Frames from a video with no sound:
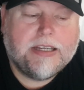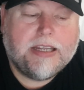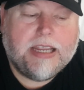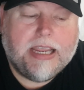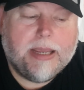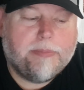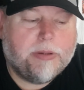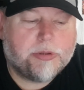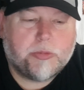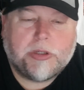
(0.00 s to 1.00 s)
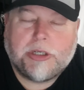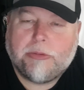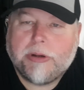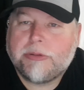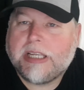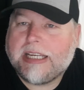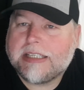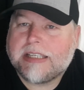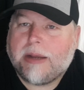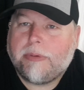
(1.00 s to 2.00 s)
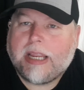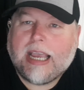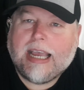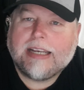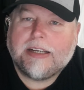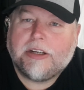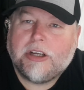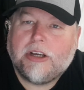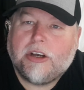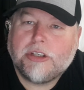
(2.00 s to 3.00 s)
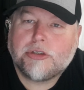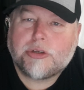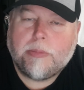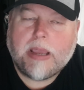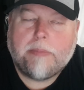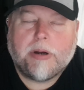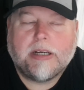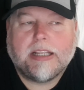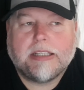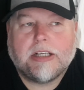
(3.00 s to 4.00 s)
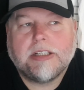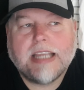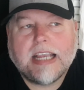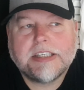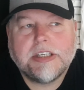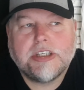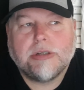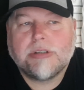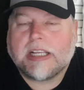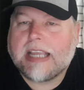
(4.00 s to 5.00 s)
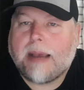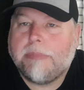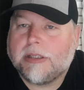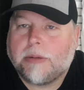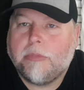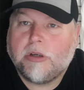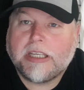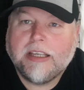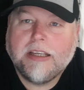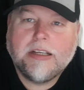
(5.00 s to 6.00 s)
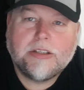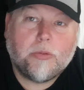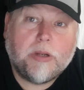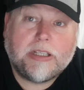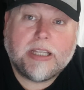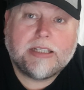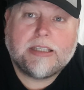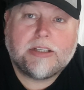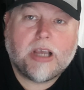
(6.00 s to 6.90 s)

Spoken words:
It was one of the routines that we had, and I just remember that the contestants used to gamble their money to win the